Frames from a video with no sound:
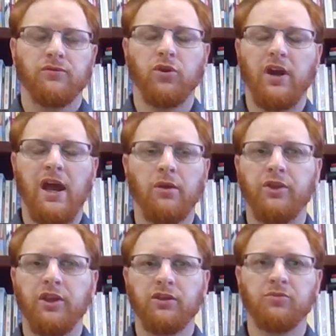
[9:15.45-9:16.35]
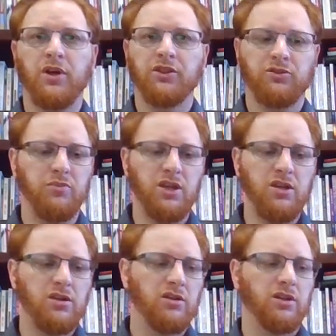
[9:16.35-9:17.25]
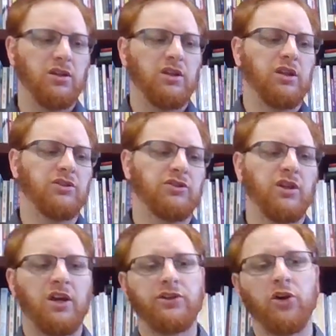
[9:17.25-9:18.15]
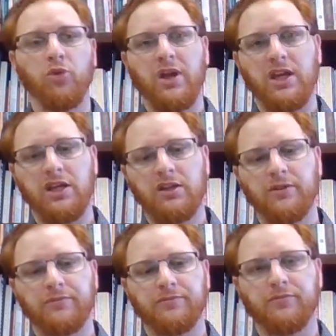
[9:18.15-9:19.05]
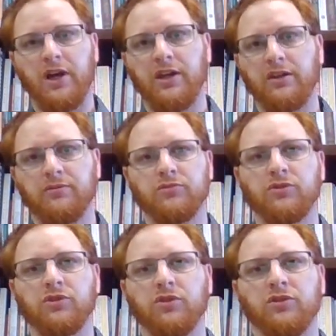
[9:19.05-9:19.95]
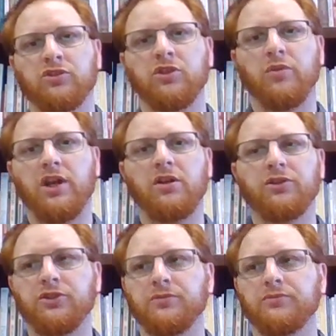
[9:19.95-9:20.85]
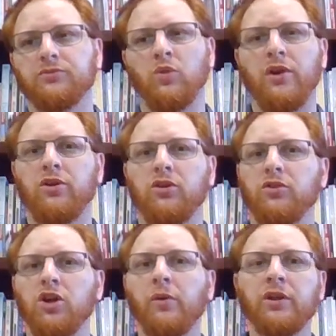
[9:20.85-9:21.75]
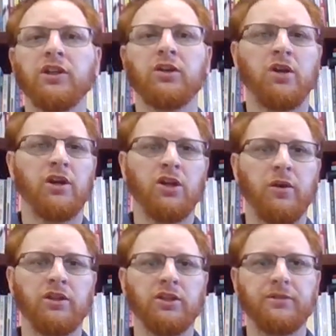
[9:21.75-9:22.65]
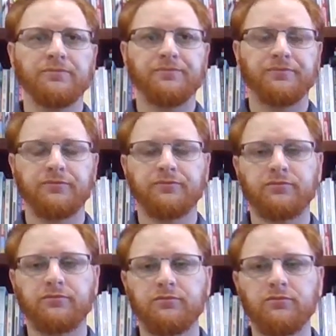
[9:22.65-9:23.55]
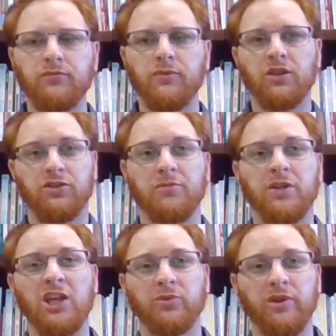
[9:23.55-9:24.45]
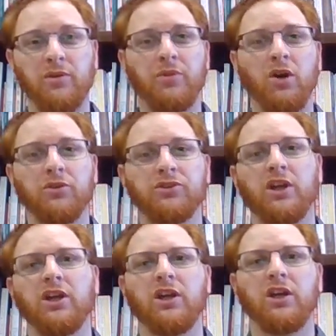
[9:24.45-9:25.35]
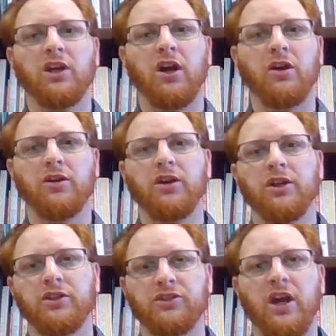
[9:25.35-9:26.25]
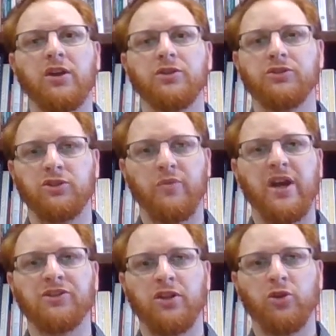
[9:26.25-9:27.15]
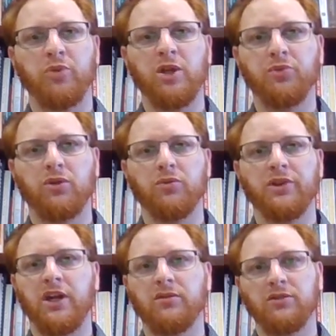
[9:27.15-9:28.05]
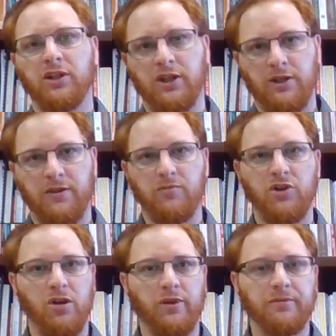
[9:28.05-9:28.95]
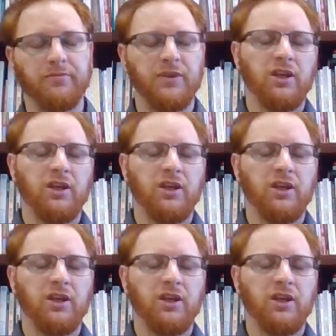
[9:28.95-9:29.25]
for how things must be is not obeyed by someone else, whether knowingly or unknowingly. Sometimes we impose our desires and demands on other people without them knowing.